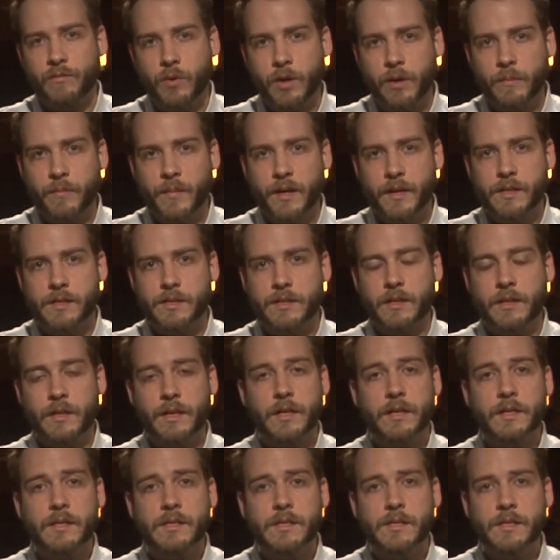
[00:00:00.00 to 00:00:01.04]
what medicine
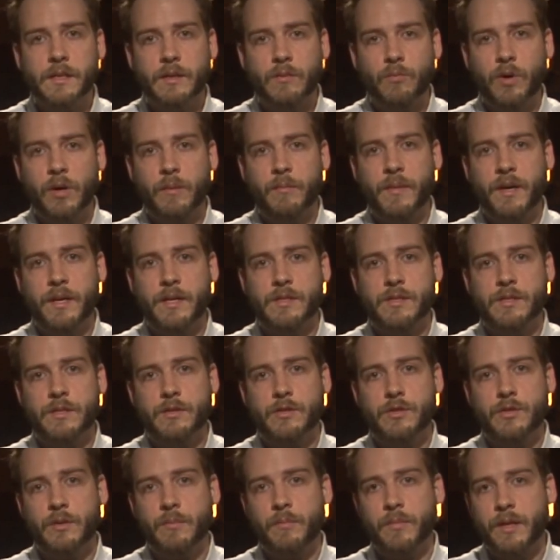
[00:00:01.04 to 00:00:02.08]
is and what medicine
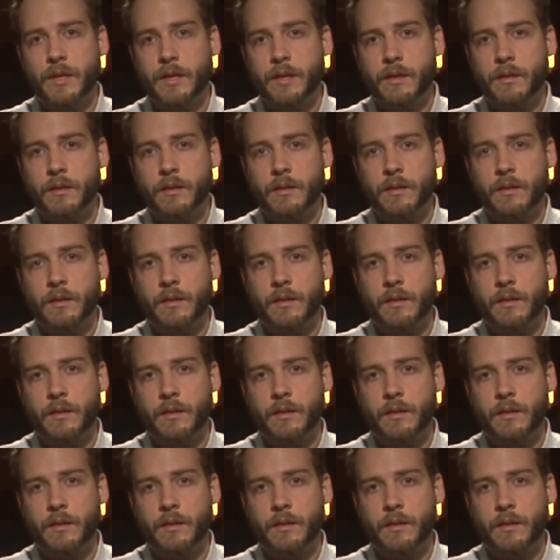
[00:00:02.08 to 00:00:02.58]
should be,